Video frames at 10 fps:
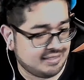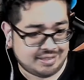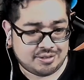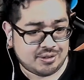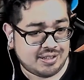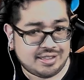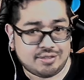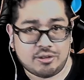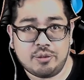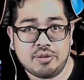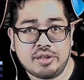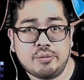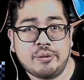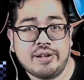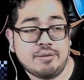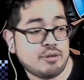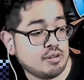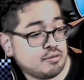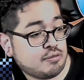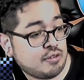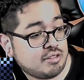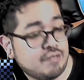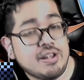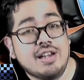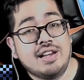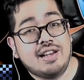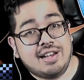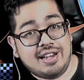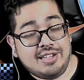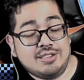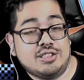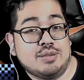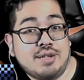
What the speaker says: Let's go ahead and get started with Death Parade. Well, first off, hi YouTube.